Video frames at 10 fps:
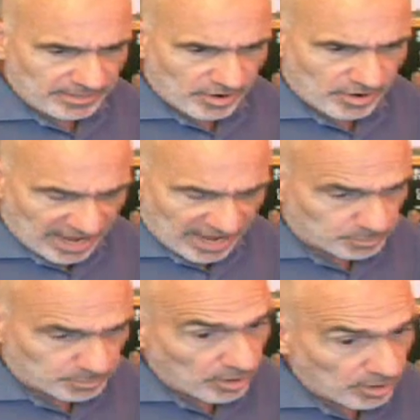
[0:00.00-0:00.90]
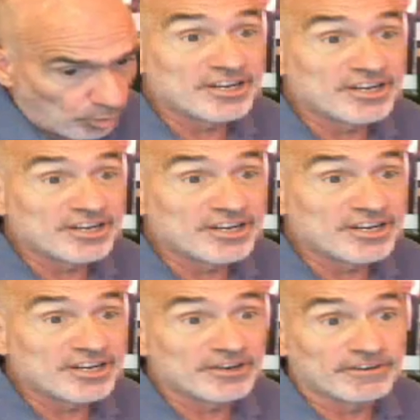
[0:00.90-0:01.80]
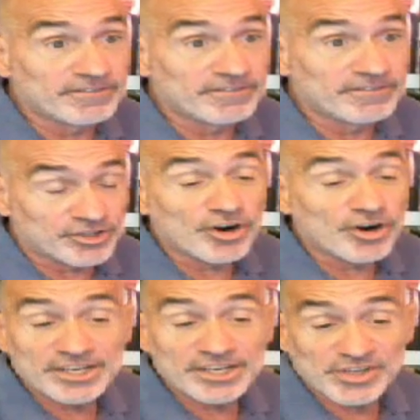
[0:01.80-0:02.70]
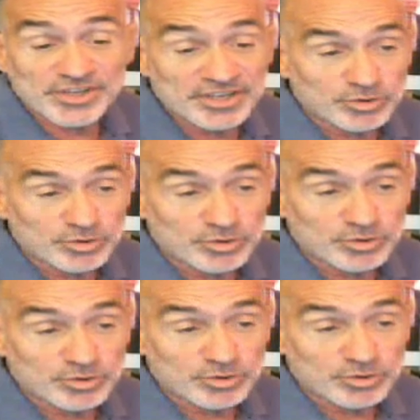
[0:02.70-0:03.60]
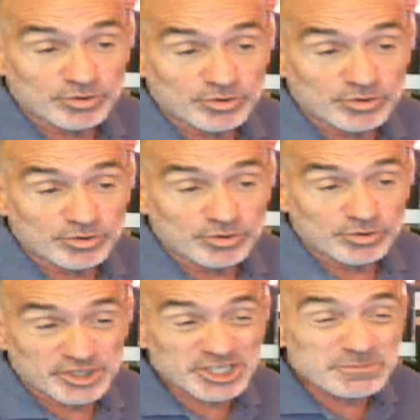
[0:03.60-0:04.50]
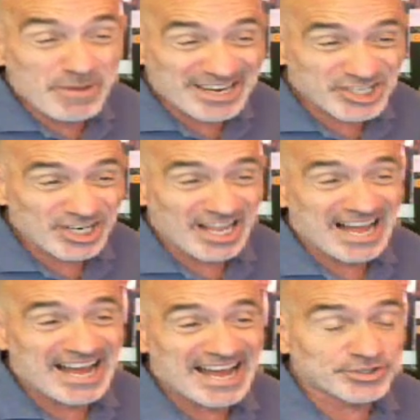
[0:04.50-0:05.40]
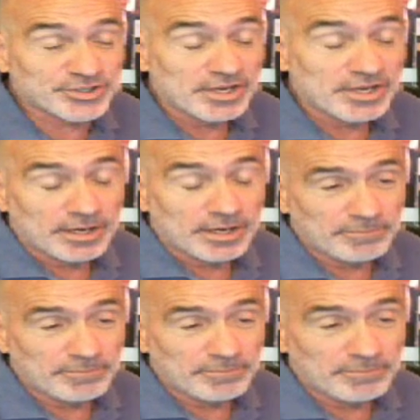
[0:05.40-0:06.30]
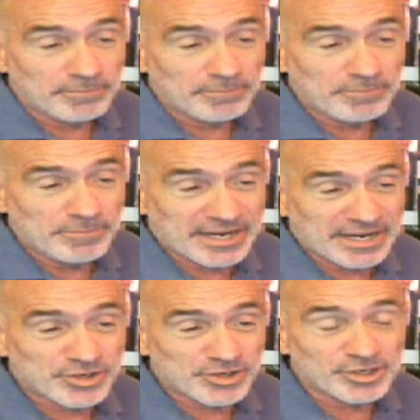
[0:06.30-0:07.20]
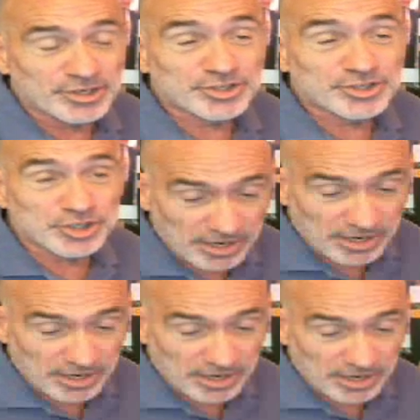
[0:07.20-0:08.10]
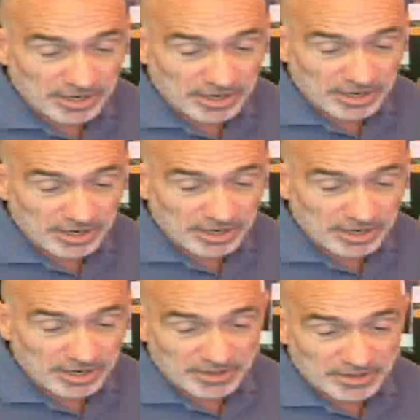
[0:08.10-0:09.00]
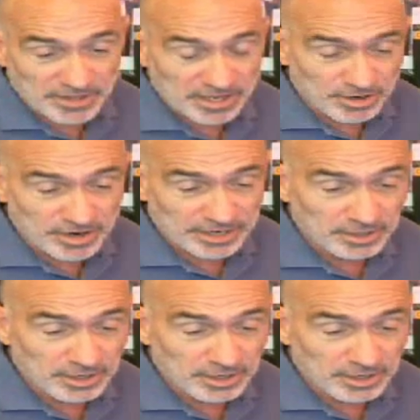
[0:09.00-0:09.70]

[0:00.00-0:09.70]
there has been a whole new breed of, of attorneys that needed uh, to specialize um, because there is so much business being done on the internet,